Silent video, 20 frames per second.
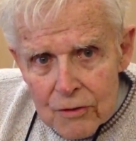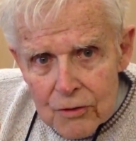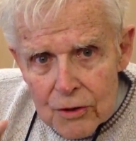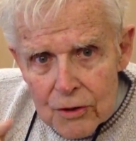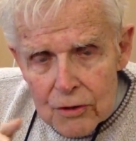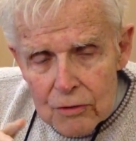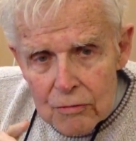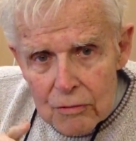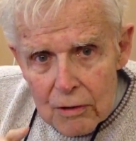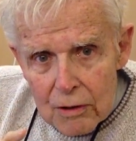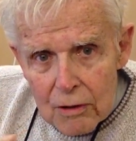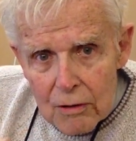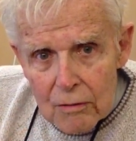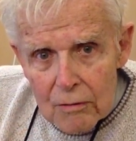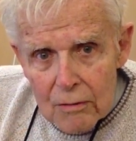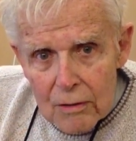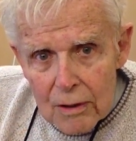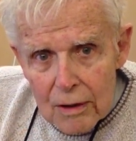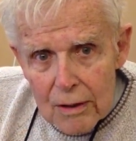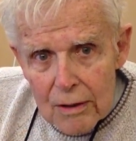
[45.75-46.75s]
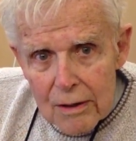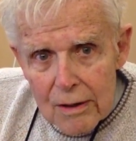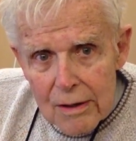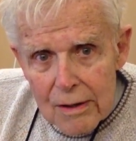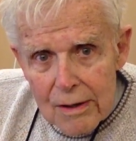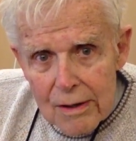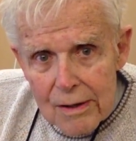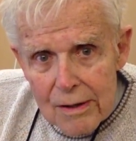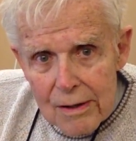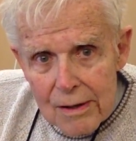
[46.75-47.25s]
to grow
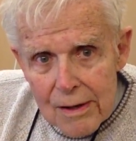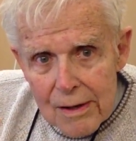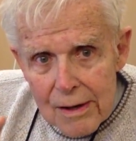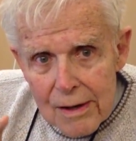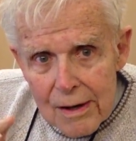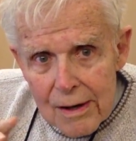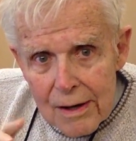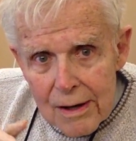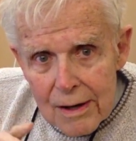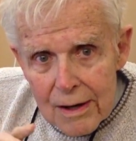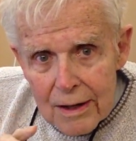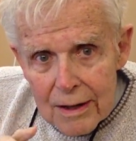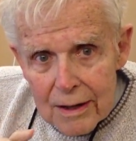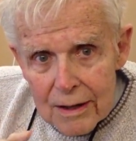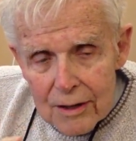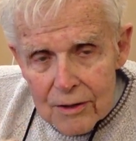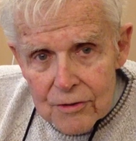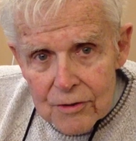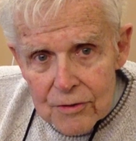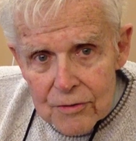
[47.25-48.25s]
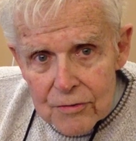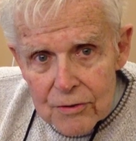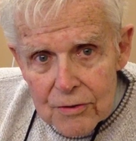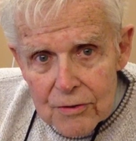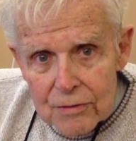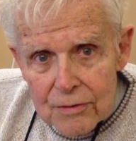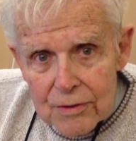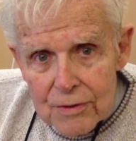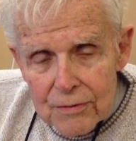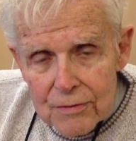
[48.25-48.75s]
into
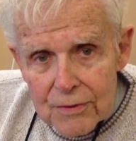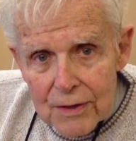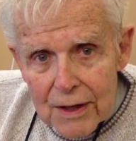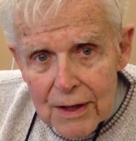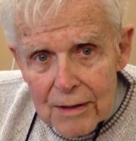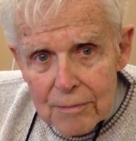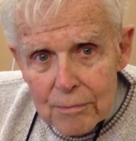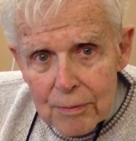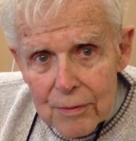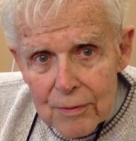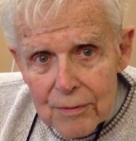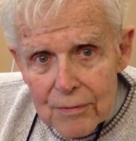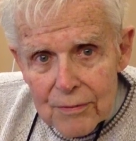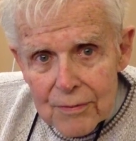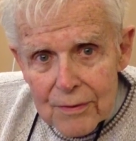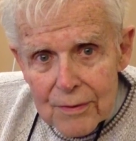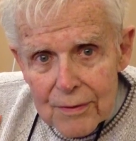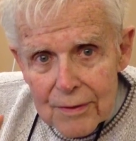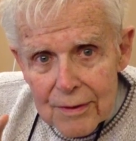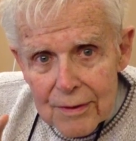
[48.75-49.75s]
true disciples